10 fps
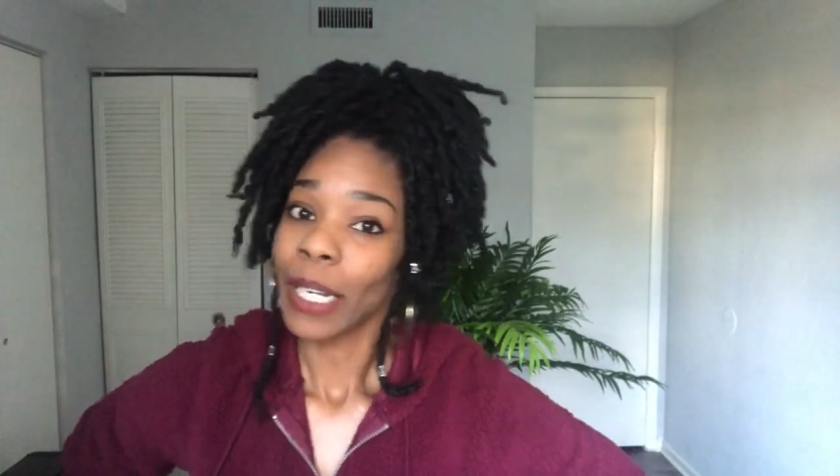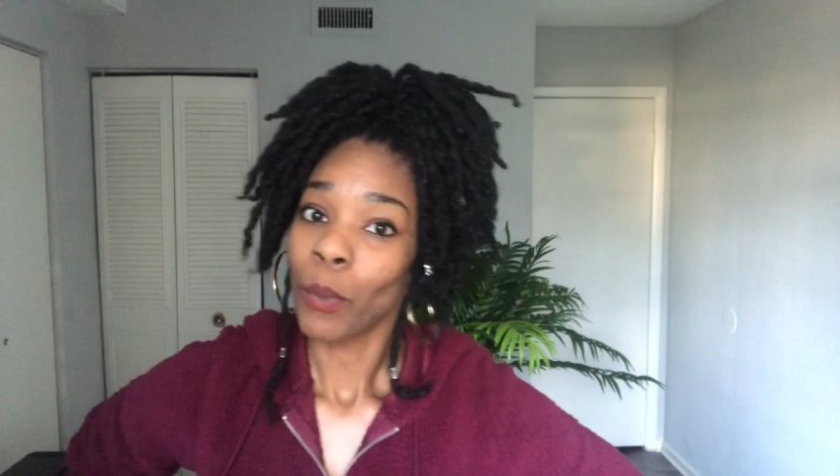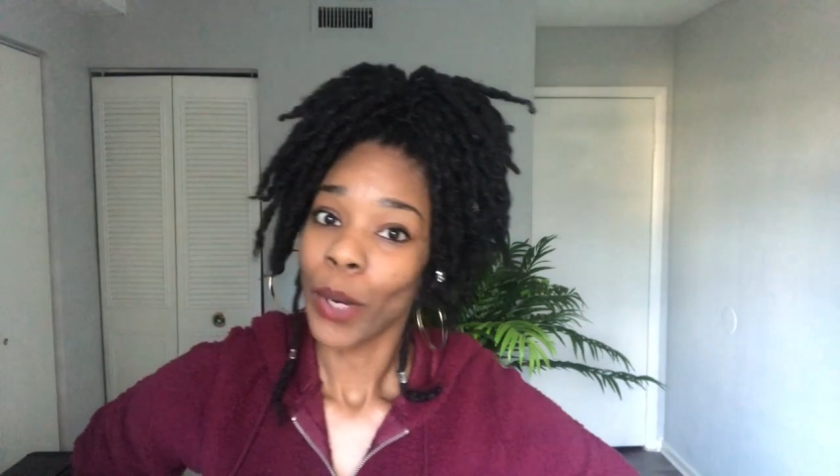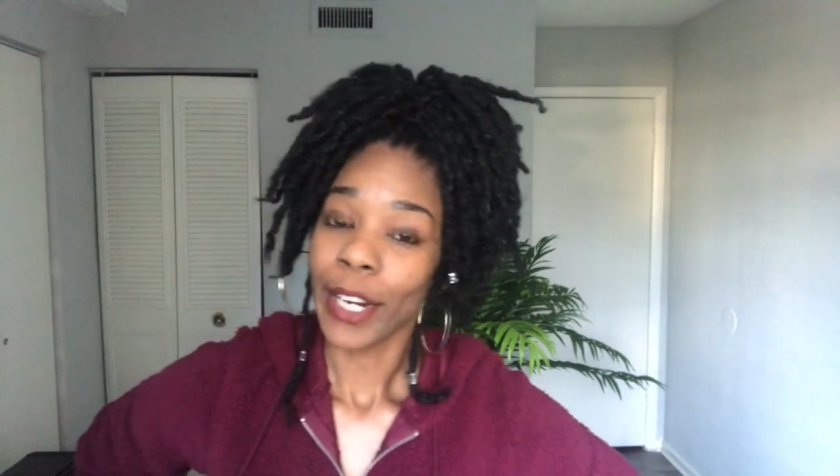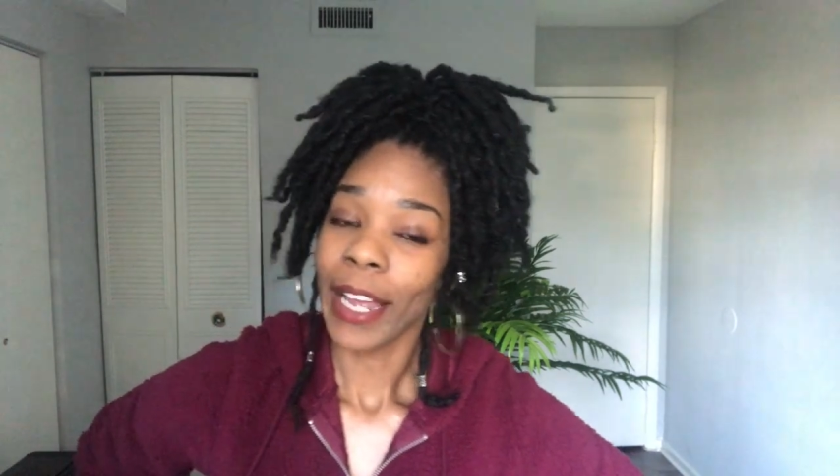
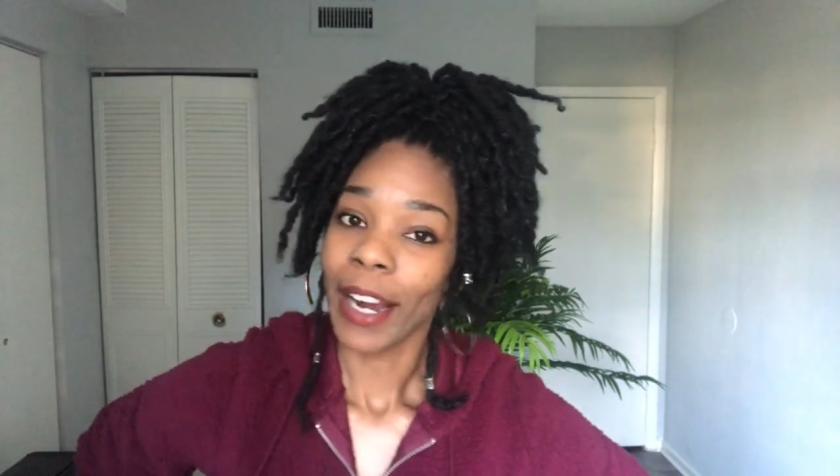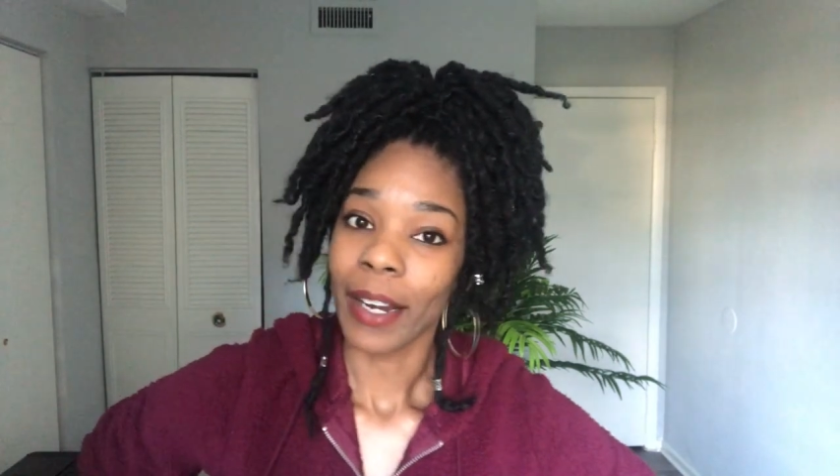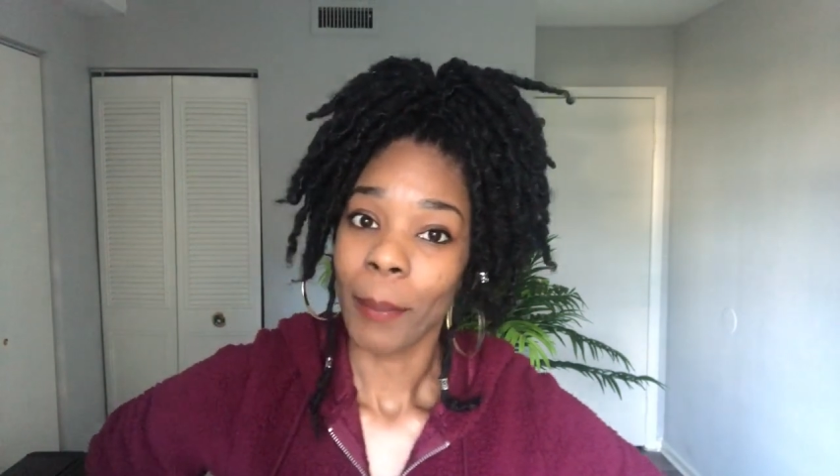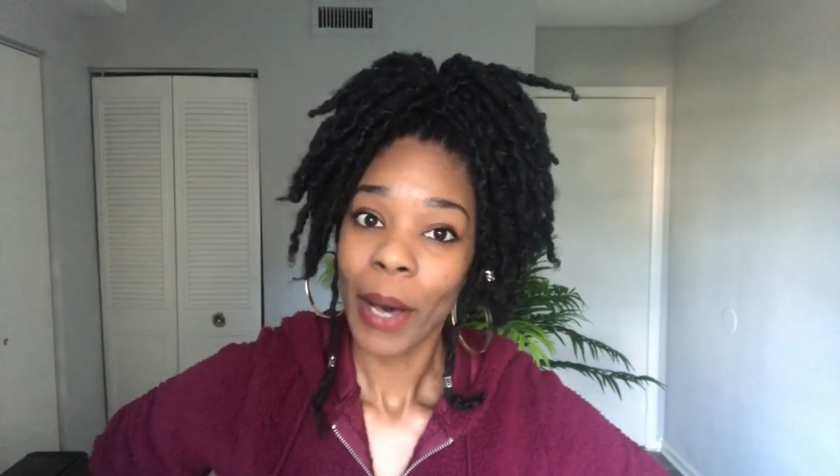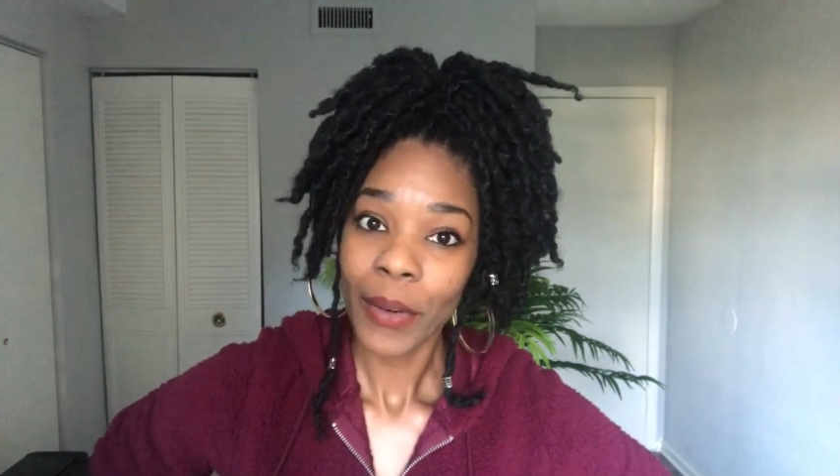wear your hair in a
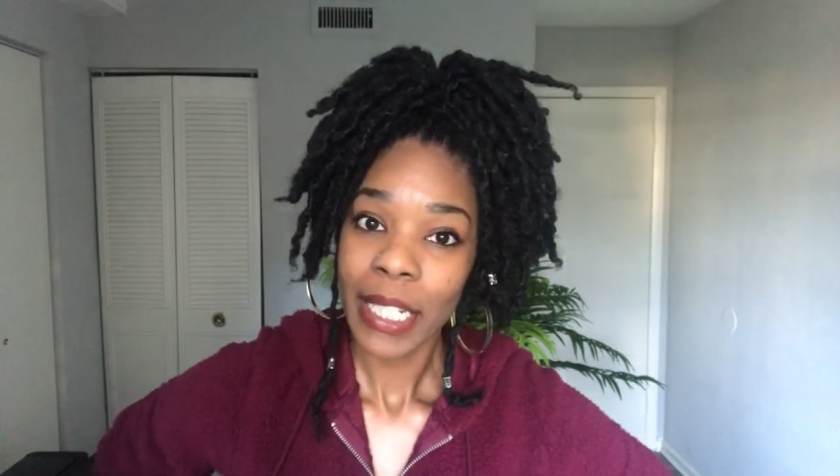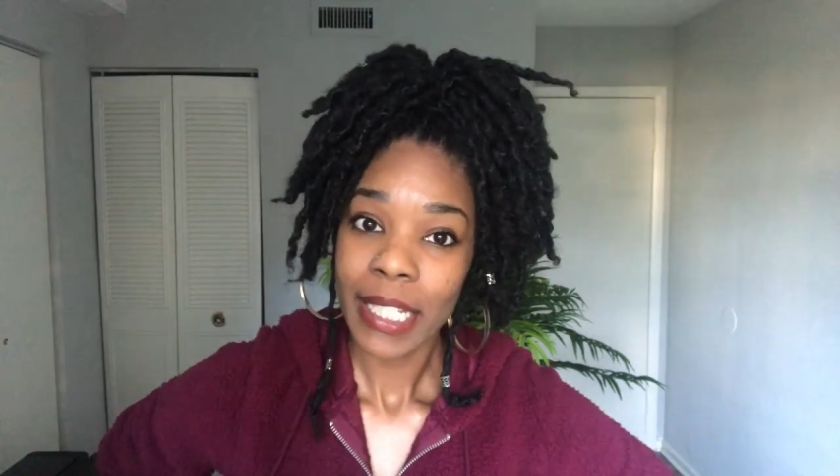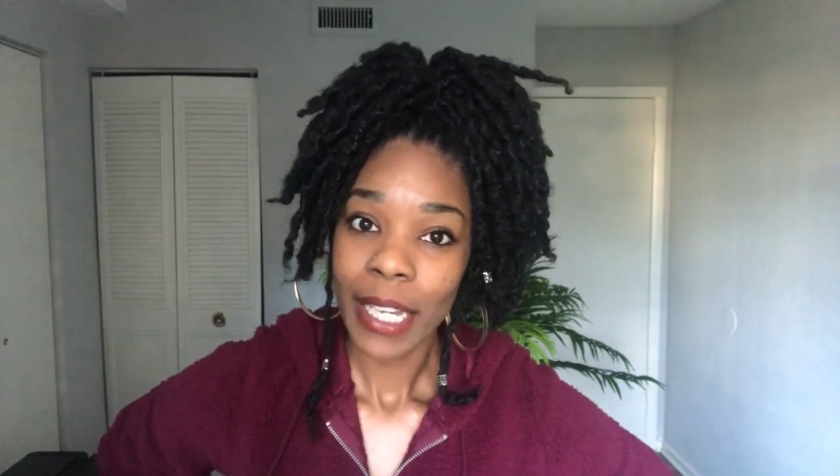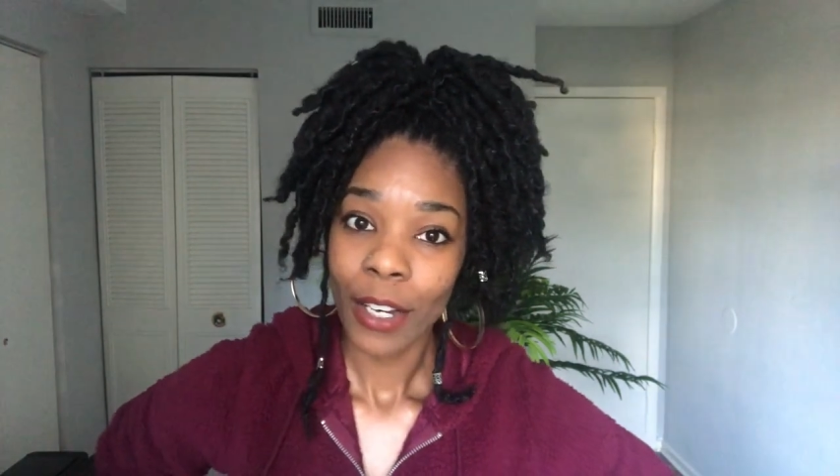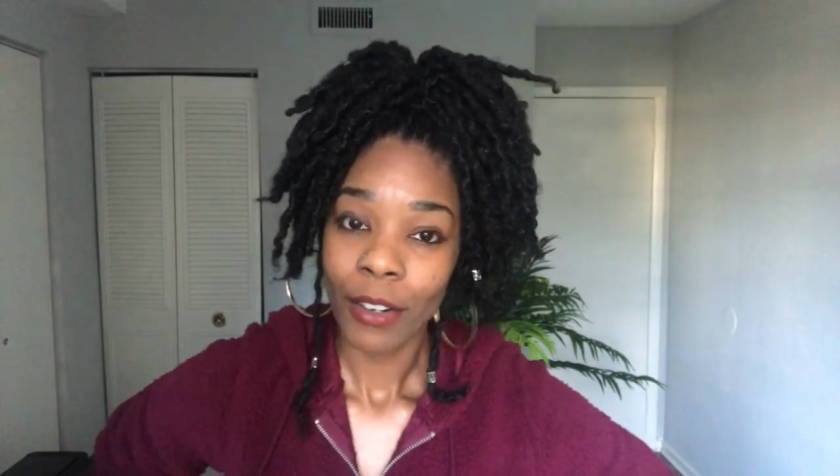
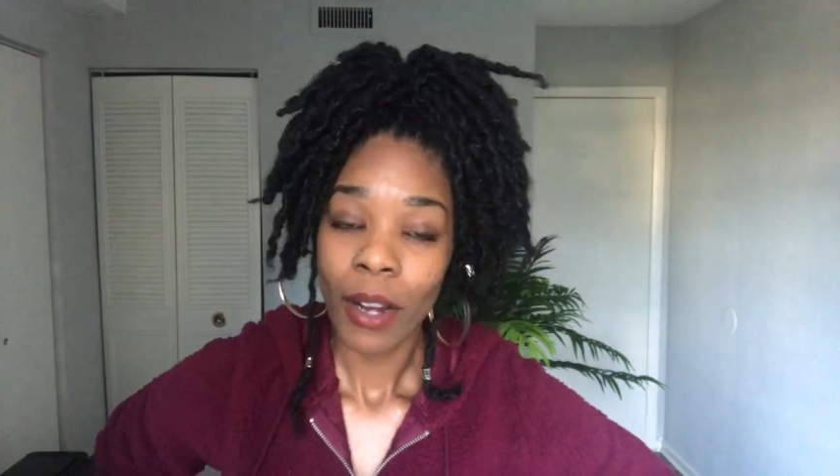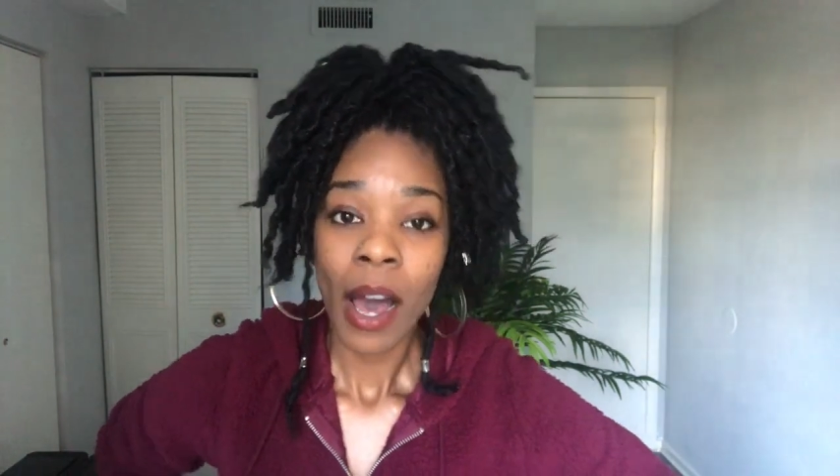ponytail,